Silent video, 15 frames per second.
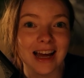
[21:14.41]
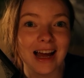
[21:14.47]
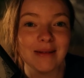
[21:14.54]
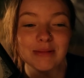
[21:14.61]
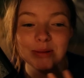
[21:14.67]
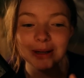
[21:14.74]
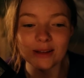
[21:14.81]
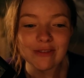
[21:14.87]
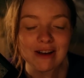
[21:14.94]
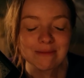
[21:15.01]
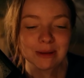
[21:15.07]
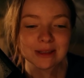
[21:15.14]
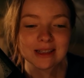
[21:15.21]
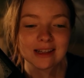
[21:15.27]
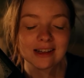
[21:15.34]
I'm
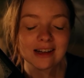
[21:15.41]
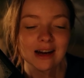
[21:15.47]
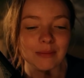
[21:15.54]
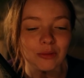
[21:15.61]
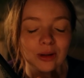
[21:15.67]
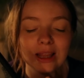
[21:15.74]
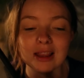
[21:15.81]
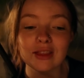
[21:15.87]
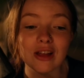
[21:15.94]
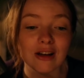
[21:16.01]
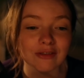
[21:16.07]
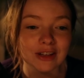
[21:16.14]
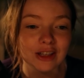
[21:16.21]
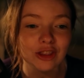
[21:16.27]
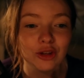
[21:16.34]
25% in and I'm really
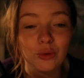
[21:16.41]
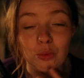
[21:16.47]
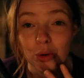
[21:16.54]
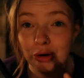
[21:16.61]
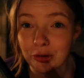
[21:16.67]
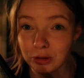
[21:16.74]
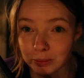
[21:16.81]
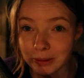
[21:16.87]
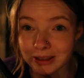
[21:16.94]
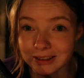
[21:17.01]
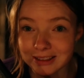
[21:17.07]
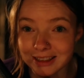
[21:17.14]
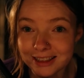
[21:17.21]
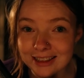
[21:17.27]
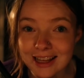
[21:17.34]
loving the world
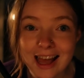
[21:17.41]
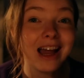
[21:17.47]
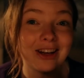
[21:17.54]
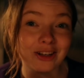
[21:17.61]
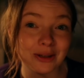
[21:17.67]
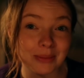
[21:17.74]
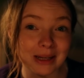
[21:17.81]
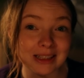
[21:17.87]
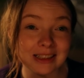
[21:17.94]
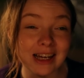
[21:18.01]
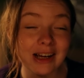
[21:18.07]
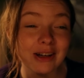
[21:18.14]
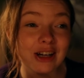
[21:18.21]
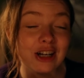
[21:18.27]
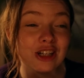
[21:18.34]
building and our main
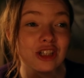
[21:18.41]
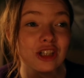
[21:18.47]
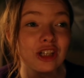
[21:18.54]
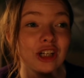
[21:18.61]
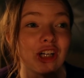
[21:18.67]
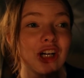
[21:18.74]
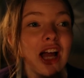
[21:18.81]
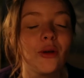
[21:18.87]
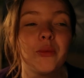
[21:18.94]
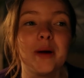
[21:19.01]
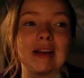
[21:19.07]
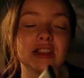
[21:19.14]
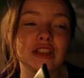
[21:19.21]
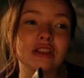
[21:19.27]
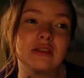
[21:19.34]
character, the
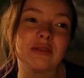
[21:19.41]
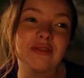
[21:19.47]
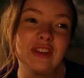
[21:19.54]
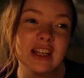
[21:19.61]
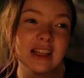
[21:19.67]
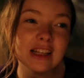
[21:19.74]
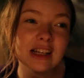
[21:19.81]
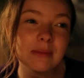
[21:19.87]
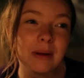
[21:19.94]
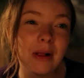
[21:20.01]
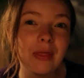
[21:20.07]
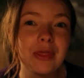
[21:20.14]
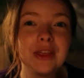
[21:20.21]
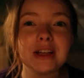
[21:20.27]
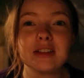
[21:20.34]
way she's feeling
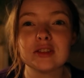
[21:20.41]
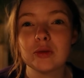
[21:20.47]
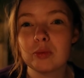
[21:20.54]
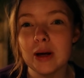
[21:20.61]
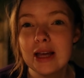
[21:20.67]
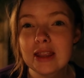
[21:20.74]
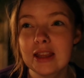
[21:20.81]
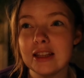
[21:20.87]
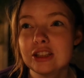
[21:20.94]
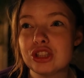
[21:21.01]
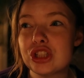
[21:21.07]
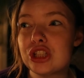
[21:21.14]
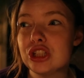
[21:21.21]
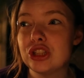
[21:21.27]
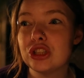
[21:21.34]
about things, the way that
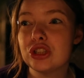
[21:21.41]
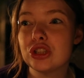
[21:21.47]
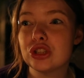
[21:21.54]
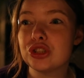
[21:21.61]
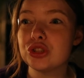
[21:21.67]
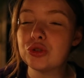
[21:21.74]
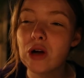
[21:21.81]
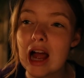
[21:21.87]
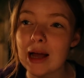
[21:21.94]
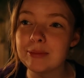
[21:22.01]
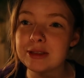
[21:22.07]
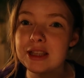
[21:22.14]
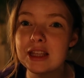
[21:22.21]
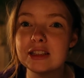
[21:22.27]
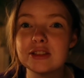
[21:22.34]
she
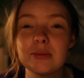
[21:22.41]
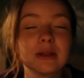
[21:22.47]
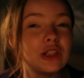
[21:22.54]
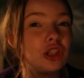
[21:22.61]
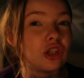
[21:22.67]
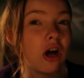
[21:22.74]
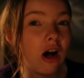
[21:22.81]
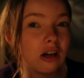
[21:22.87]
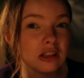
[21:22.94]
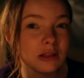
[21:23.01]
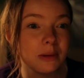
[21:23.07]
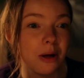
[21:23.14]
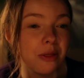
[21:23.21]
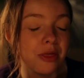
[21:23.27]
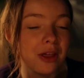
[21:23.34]
describes things, the way she talks
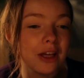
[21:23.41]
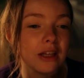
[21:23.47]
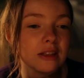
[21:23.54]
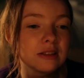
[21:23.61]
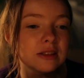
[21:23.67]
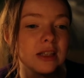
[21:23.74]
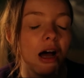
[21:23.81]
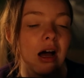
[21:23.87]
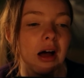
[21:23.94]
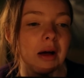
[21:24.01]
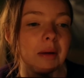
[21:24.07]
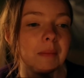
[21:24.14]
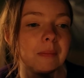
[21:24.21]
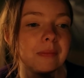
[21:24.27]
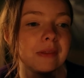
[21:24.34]
about things.
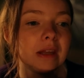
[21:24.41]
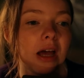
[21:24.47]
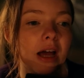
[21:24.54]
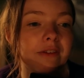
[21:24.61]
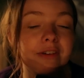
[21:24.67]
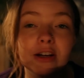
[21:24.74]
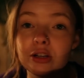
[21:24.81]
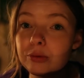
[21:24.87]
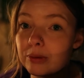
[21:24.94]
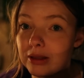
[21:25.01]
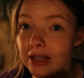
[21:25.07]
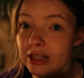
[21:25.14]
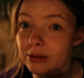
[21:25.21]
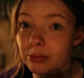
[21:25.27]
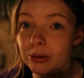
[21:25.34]
I find her
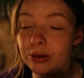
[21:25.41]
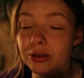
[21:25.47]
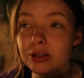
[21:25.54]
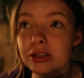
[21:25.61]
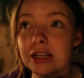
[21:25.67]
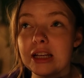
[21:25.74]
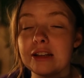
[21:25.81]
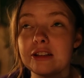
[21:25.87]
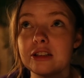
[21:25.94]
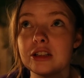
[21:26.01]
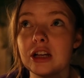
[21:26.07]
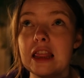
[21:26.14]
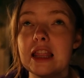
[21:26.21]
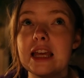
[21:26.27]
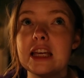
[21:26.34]
relatable
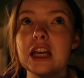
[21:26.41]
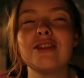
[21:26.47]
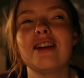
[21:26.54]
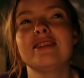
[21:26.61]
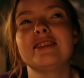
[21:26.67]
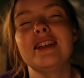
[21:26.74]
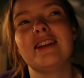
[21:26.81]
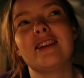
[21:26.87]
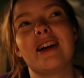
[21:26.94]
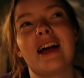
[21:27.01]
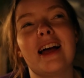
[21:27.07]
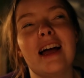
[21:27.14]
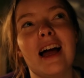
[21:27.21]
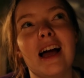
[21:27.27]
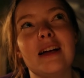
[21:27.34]
in, like,
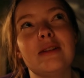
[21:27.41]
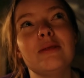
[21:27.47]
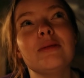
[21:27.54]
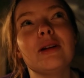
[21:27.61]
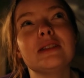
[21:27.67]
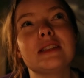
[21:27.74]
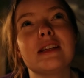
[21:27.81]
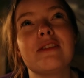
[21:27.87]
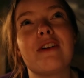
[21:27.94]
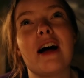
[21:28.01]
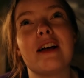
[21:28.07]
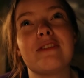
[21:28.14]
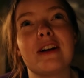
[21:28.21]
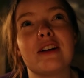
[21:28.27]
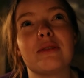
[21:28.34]
I don't necessarily
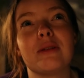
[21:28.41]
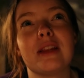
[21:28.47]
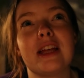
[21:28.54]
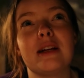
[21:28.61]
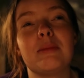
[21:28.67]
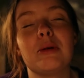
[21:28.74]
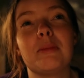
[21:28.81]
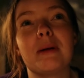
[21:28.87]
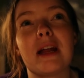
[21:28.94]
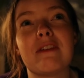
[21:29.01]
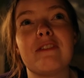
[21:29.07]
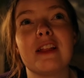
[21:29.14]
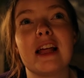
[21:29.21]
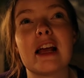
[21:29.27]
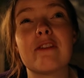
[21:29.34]
find her relatable, but I
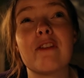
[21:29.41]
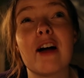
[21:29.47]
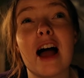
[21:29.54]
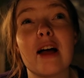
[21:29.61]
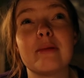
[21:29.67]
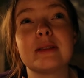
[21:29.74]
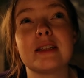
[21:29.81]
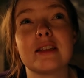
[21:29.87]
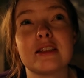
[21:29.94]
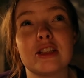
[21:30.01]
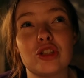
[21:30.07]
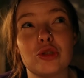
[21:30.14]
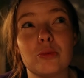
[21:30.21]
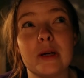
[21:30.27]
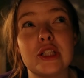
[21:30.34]
feel like if I was in the
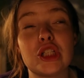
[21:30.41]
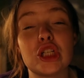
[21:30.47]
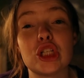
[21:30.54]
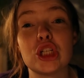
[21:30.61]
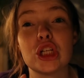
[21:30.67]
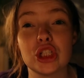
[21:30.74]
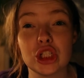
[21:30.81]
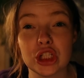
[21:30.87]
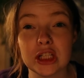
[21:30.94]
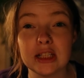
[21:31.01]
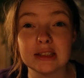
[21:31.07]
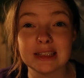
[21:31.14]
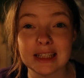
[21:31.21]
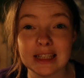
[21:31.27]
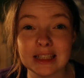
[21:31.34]
situation
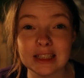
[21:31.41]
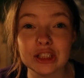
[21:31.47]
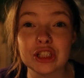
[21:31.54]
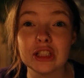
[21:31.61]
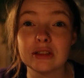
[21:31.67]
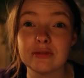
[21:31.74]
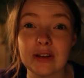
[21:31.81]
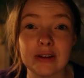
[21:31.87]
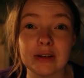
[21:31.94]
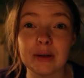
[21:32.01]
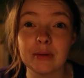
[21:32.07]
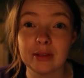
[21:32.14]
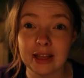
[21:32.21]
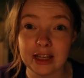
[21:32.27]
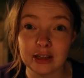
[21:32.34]
she's in, she's very
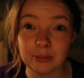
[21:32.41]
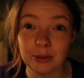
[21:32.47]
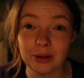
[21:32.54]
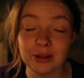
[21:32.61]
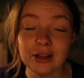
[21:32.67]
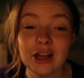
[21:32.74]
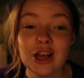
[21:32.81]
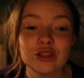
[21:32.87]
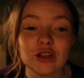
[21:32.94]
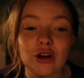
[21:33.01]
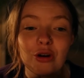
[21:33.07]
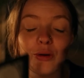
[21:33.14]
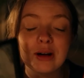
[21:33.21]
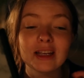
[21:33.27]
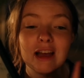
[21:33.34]
relatable.
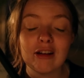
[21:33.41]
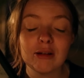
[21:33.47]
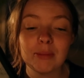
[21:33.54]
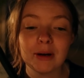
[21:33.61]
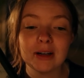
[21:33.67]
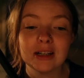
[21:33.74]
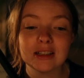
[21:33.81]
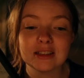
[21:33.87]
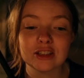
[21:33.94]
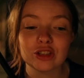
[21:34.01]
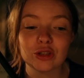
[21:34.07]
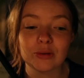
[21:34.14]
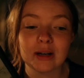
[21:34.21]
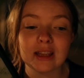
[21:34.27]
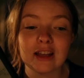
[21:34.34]
So Counterpart is a
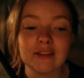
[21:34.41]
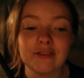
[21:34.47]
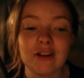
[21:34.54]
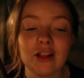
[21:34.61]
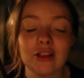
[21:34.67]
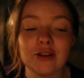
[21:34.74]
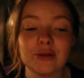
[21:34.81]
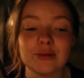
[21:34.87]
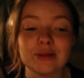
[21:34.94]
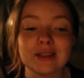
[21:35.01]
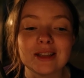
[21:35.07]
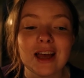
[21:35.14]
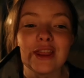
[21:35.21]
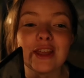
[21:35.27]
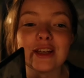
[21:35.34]
story that
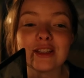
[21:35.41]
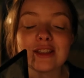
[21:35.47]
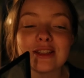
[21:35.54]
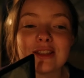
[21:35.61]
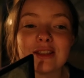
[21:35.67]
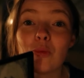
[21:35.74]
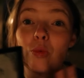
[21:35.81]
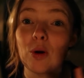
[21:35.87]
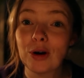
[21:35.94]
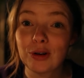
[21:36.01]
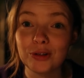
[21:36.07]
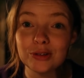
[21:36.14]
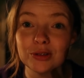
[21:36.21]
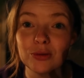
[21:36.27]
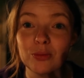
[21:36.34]
follows this
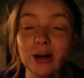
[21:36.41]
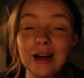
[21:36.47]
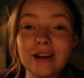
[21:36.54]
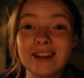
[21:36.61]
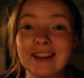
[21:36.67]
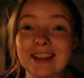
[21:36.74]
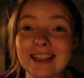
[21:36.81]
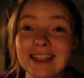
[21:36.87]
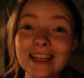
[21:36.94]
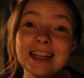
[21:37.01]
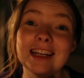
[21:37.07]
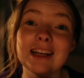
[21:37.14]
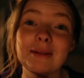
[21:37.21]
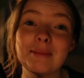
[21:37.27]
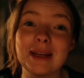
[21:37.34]
world where the
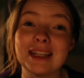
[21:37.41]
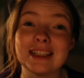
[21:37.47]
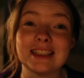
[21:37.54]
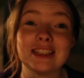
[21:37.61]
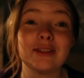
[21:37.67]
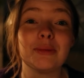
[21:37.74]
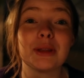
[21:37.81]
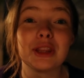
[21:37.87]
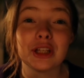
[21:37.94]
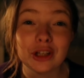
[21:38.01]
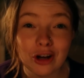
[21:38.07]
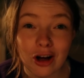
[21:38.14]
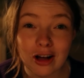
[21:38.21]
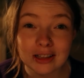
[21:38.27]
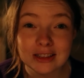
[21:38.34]
king made a deal with the
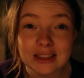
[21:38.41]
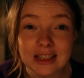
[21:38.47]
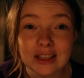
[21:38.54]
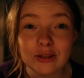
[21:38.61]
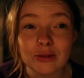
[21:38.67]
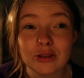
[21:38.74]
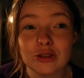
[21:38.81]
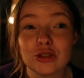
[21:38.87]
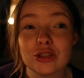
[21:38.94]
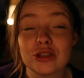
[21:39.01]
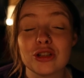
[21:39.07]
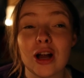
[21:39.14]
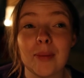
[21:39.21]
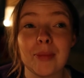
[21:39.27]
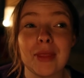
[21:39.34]
gods in order to
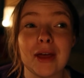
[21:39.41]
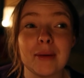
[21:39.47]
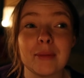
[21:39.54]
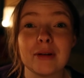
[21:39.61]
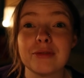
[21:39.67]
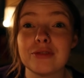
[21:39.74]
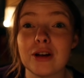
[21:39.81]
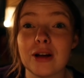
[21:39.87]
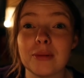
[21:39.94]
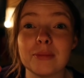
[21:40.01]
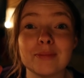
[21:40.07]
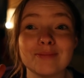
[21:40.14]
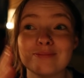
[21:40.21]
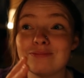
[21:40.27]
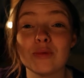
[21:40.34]
stop them
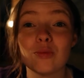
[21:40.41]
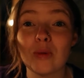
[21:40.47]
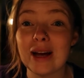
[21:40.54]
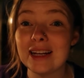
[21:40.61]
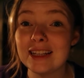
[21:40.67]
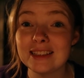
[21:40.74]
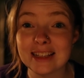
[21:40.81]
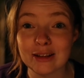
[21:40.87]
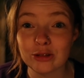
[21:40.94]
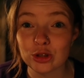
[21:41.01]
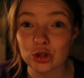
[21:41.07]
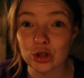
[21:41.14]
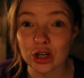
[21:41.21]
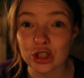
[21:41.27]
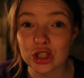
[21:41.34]
from raining down
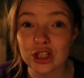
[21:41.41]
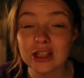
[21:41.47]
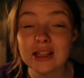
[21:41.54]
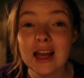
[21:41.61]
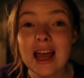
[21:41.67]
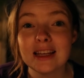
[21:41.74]
destruction.